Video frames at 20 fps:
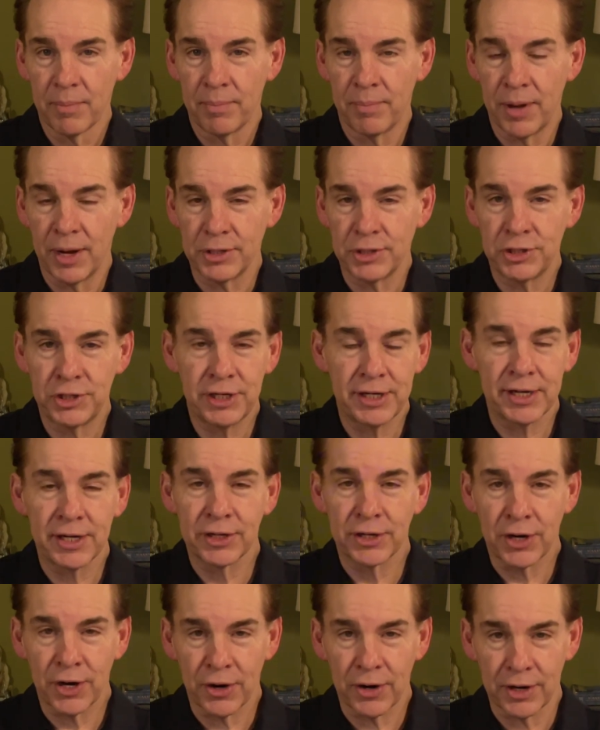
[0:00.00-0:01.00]
But she
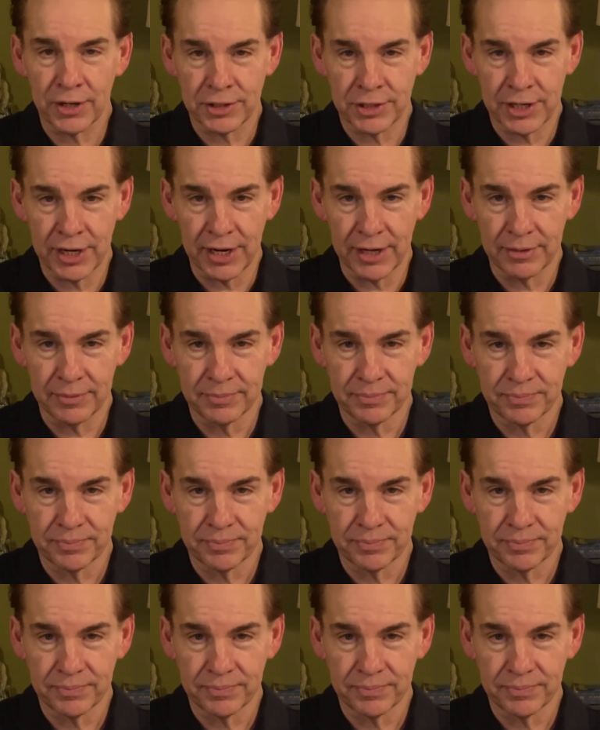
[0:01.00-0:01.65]
encouraged it.